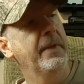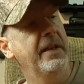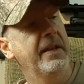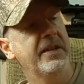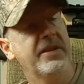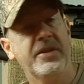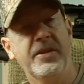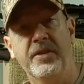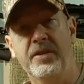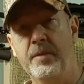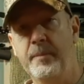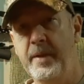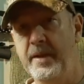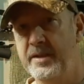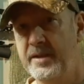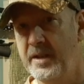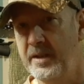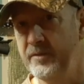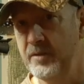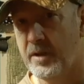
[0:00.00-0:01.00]
It's not the
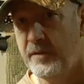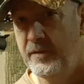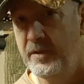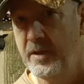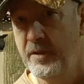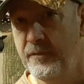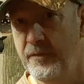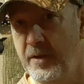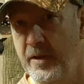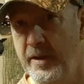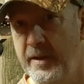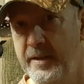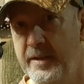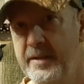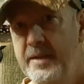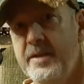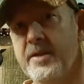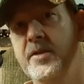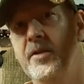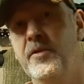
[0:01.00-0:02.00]
best air rifle I've fired.
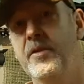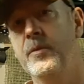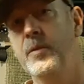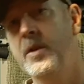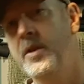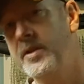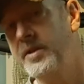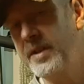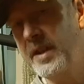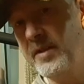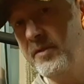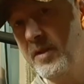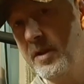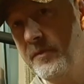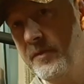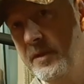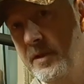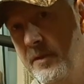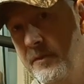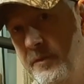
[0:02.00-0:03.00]
It's not the worst air
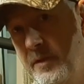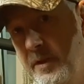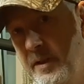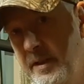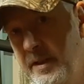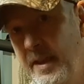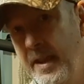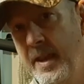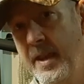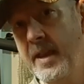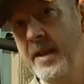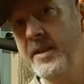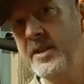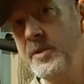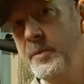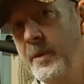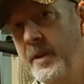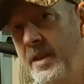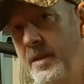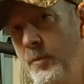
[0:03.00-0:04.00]
rifle I've fired.
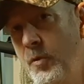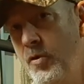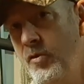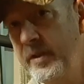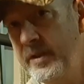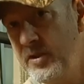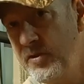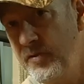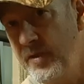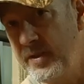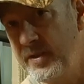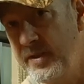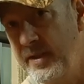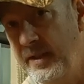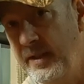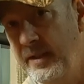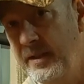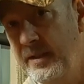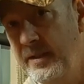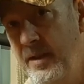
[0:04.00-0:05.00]
It's one of the more
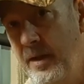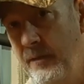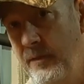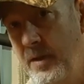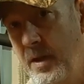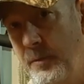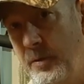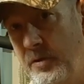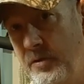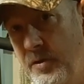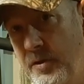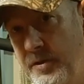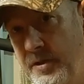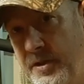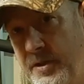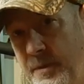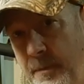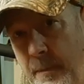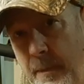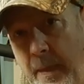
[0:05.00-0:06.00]
interesting that I've come across.